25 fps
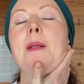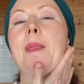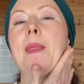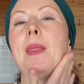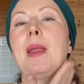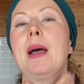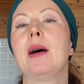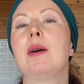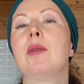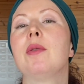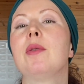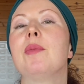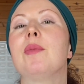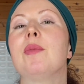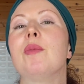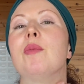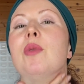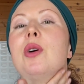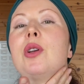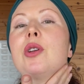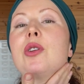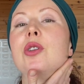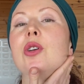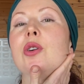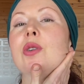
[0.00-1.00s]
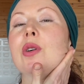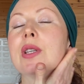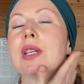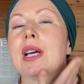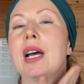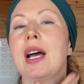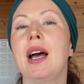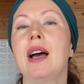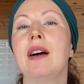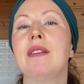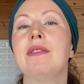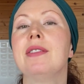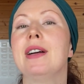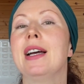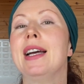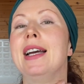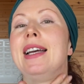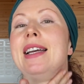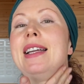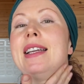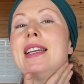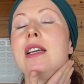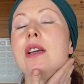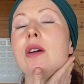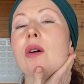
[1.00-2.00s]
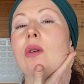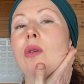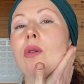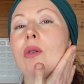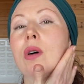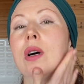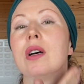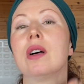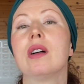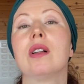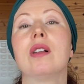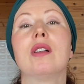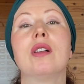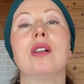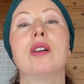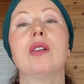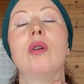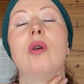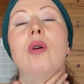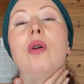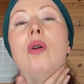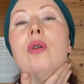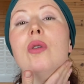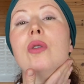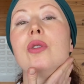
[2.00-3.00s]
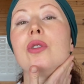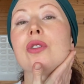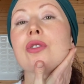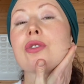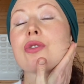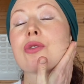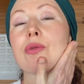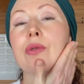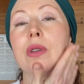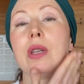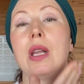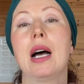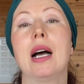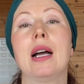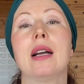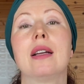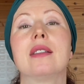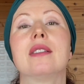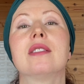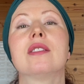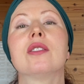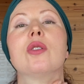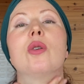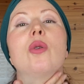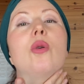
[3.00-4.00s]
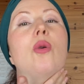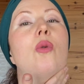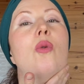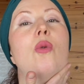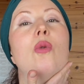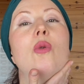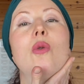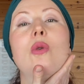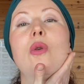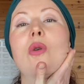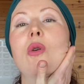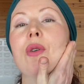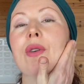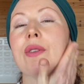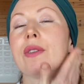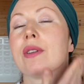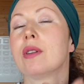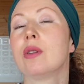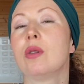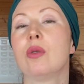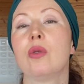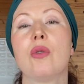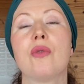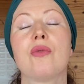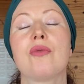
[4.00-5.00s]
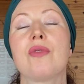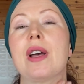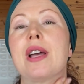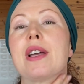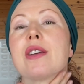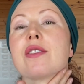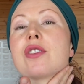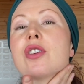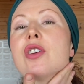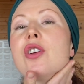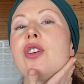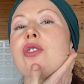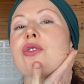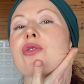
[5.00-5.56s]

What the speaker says: Now we don't have any oil on the jawline or the low face,